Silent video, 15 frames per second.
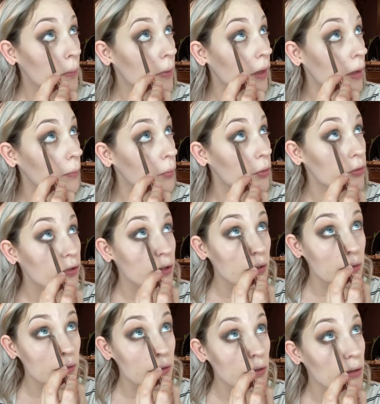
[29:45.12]
And push it
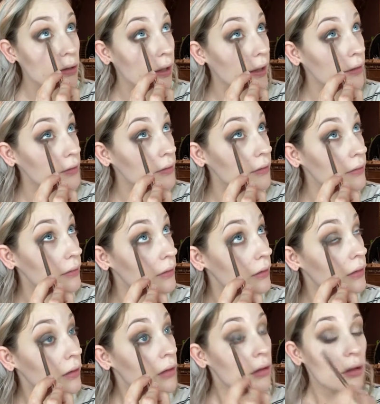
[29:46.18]
into your lashes.
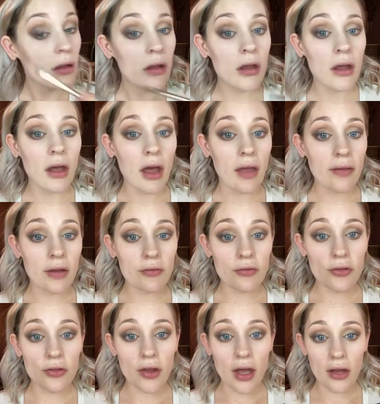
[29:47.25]
And then
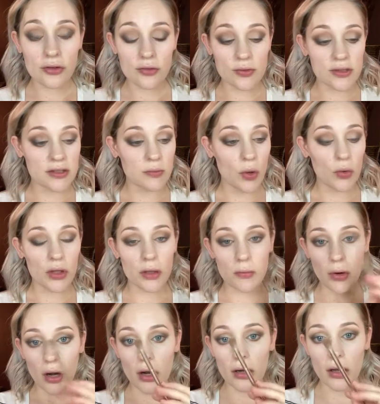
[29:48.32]
for the actual smoking
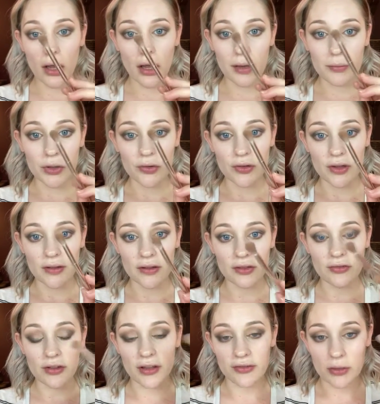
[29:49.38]
part, I'm using this
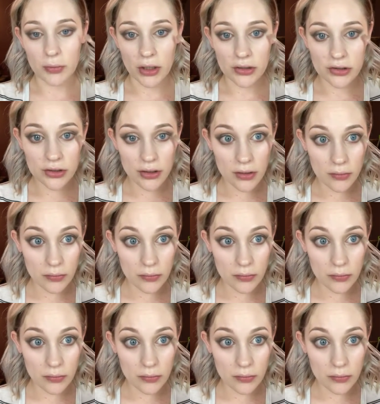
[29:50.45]
fluffy brush.